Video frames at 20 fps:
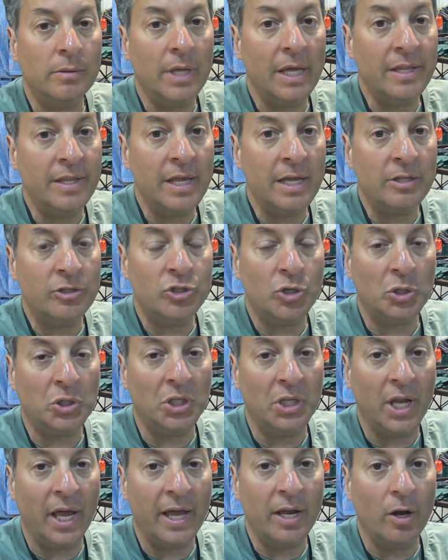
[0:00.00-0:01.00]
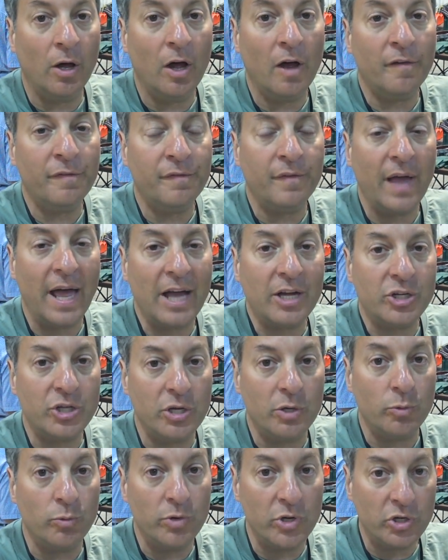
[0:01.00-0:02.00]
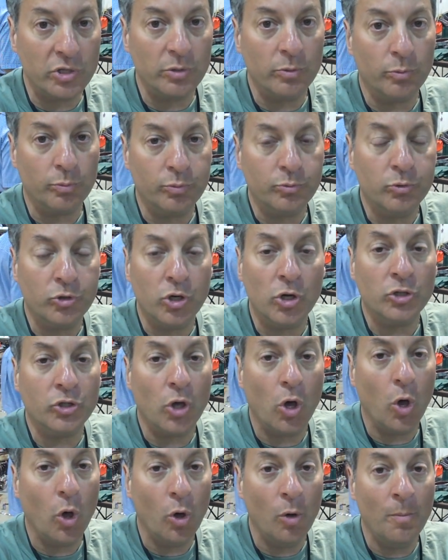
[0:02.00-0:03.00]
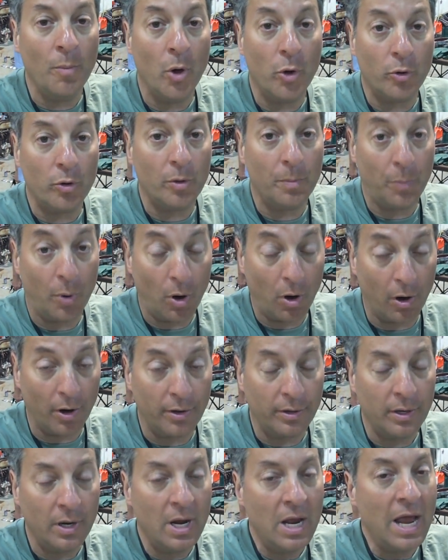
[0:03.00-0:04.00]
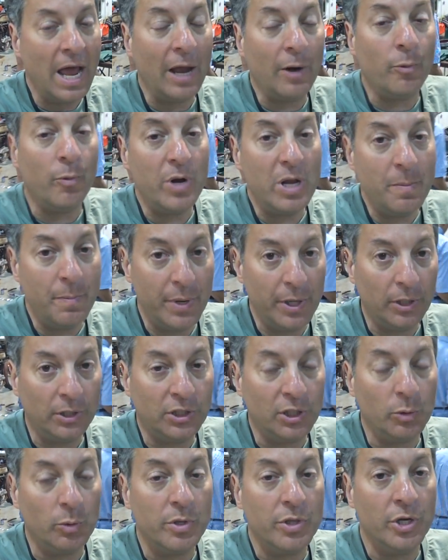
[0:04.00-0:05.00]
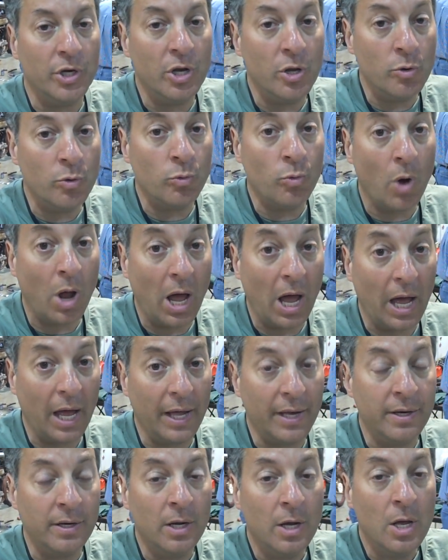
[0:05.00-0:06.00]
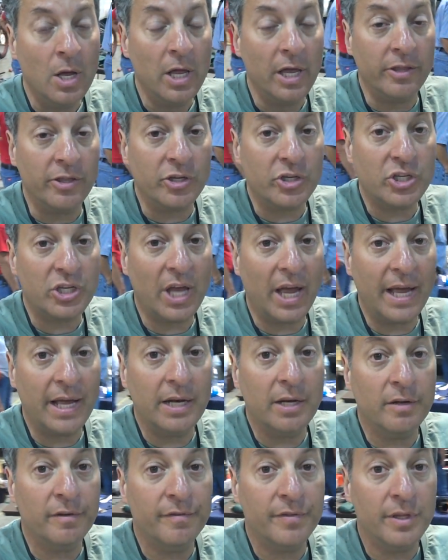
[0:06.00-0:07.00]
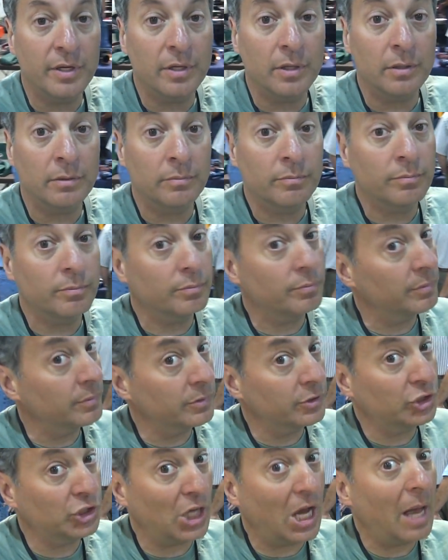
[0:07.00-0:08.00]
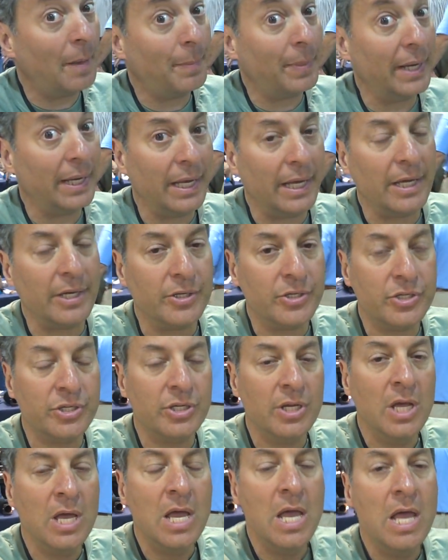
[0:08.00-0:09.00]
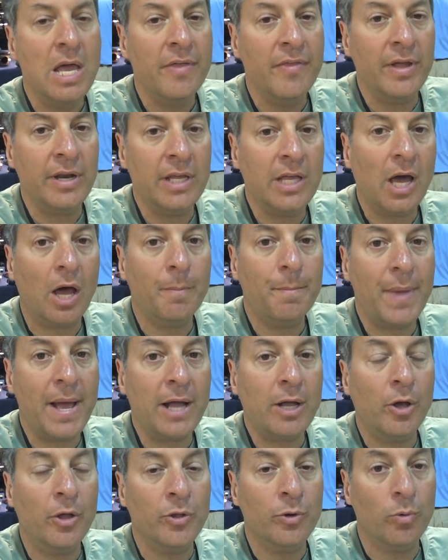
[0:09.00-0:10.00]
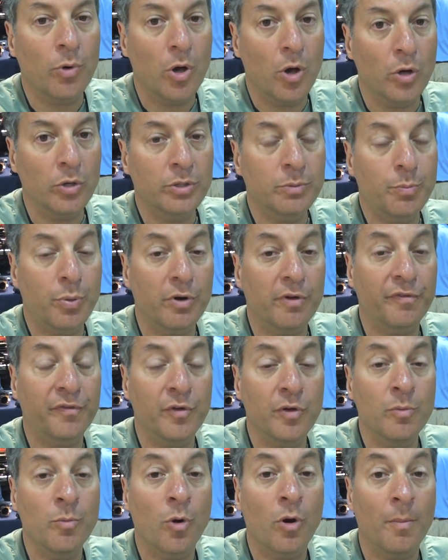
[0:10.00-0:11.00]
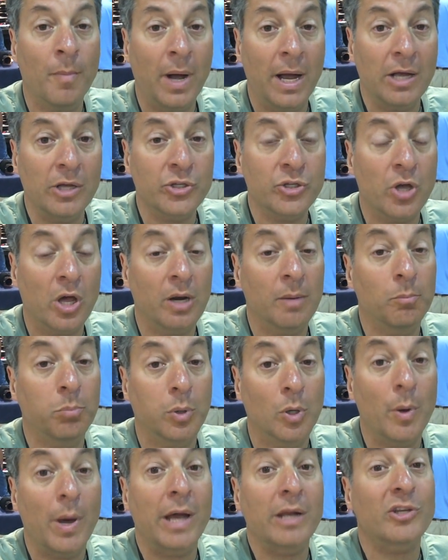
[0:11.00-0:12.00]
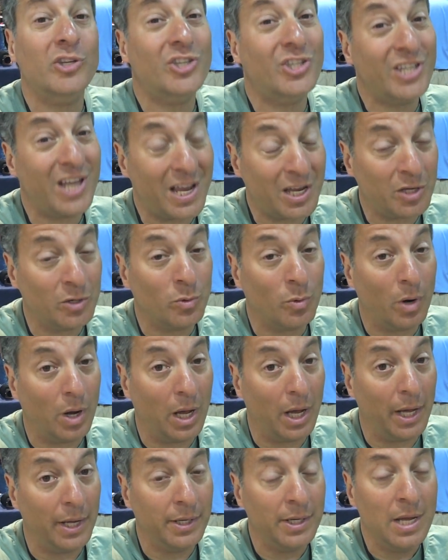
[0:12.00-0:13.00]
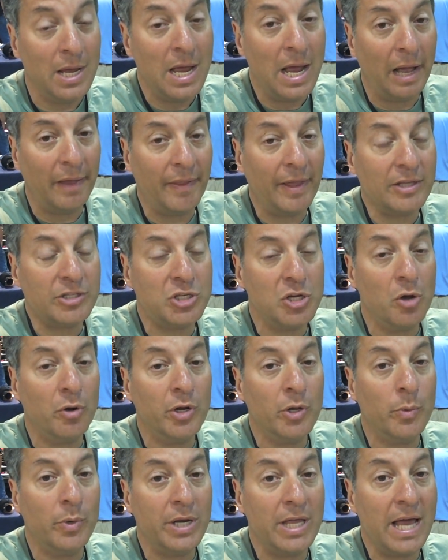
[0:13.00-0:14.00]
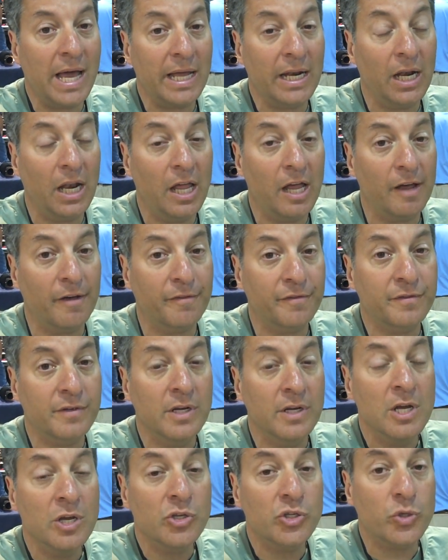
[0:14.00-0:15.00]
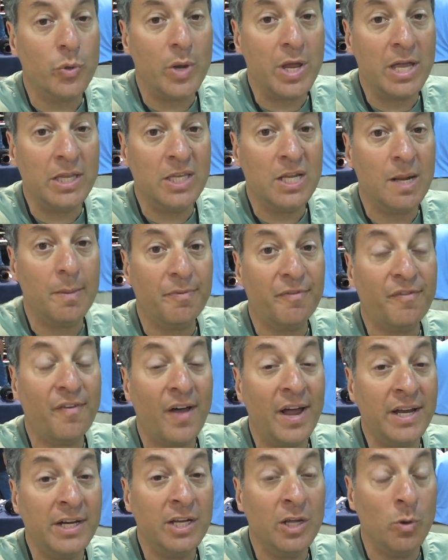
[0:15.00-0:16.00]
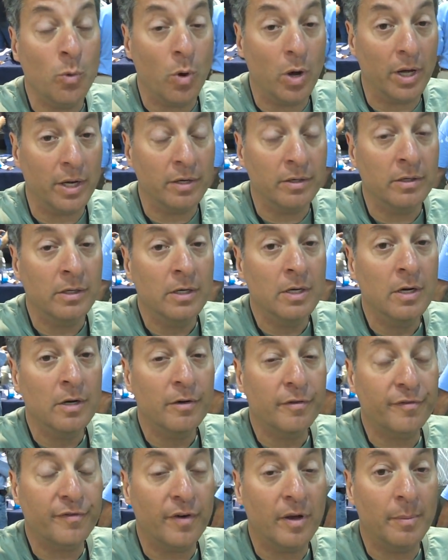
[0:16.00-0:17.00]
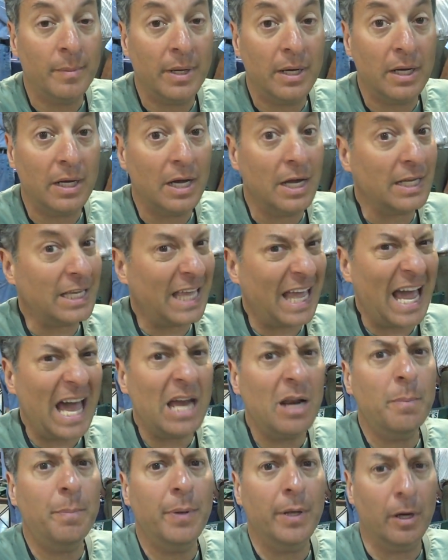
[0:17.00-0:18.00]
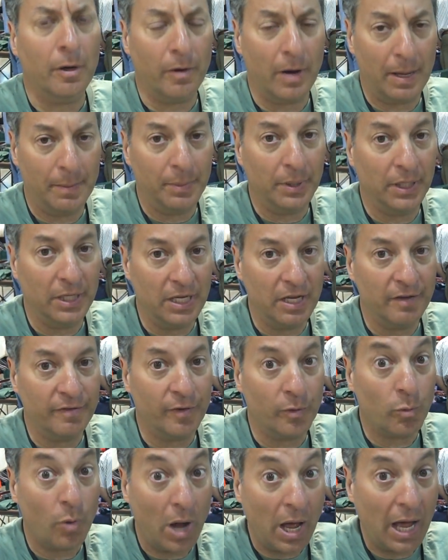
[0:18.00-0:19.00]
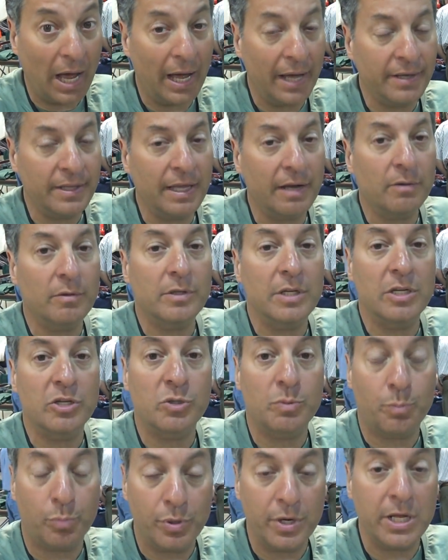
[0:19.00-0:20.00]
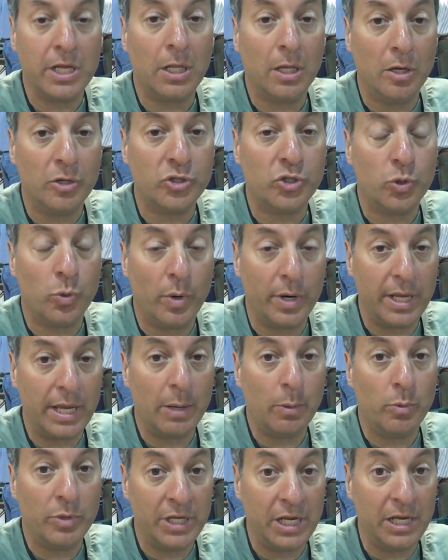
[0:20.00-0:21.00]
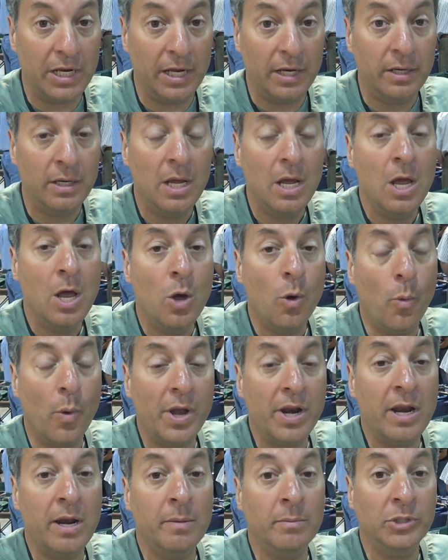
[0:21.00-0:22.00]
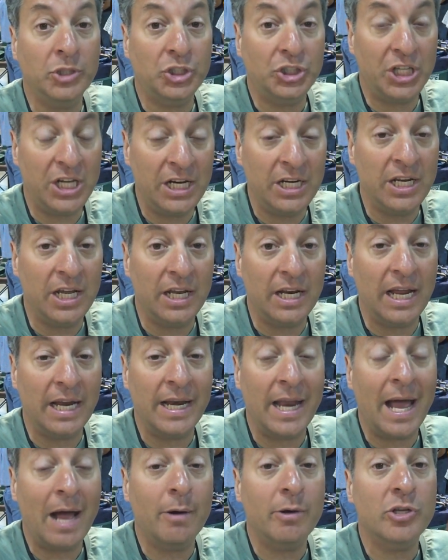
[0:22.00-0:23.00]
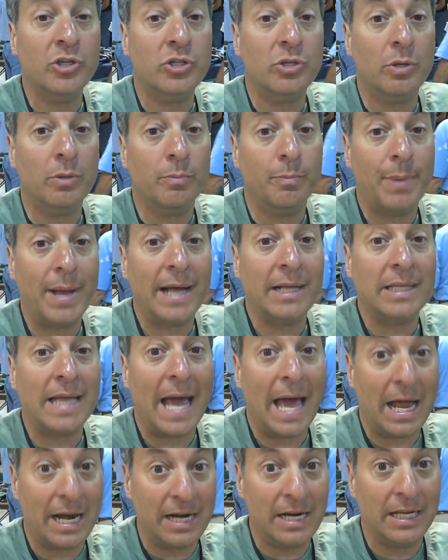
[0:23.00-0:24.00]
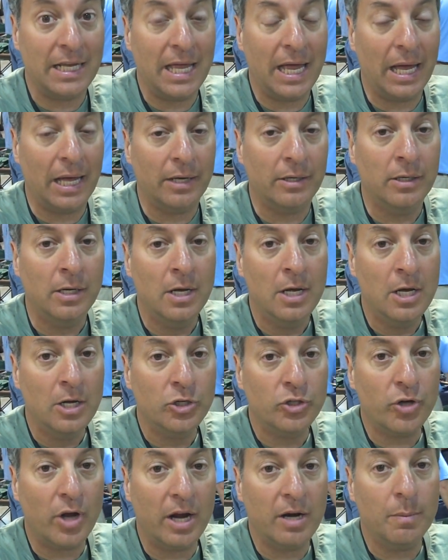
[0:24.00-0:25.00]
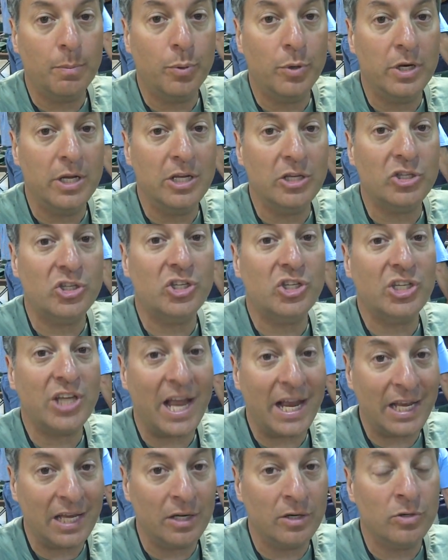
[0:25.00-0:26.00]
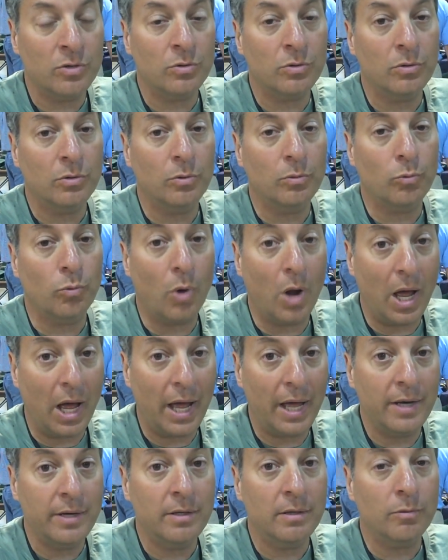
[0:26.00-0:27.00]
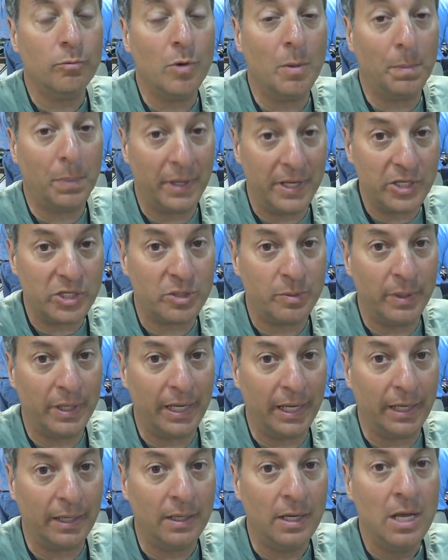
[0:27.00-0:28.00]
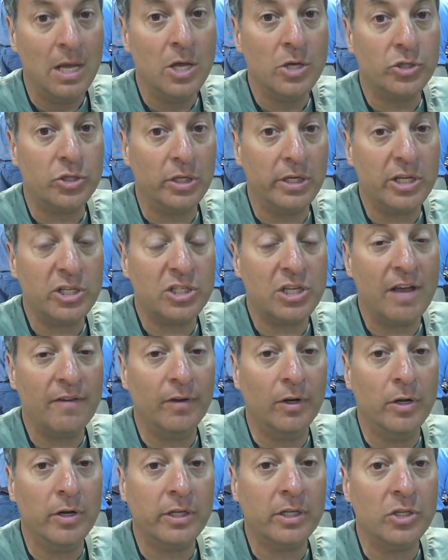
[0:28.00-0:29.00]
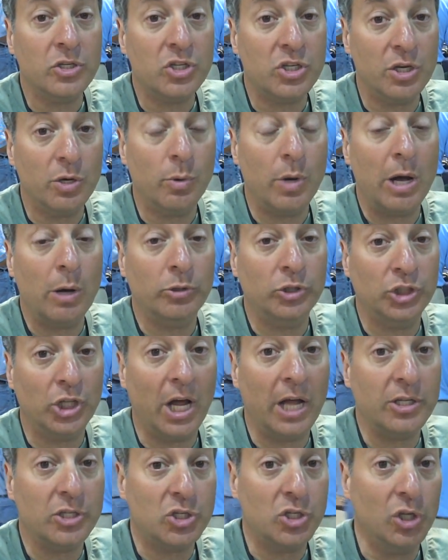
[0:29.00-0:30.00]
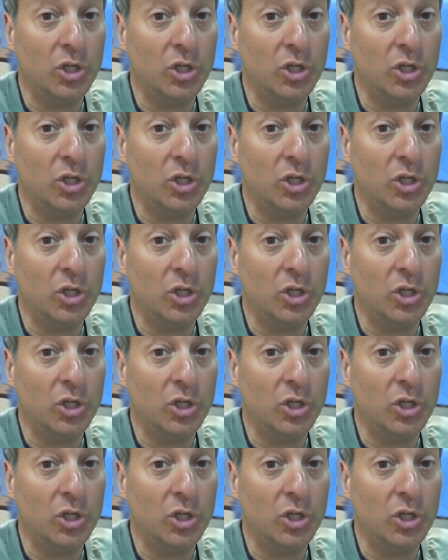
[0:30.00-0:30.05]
and then took the night off, actually took the whole motor apart and rebuilt it with a new rod in the side of the shop, I guess. Then he got back on the road, put a few more miles on and blew out a second rod, and that's the only one he had left. So he ended up finding one from a Caterpillar, I believe, a rod that is pretty close to what he needed, went in and machined it, and now he's back at it again, trying to put his second rod replacement in. So let's have a look and see how John's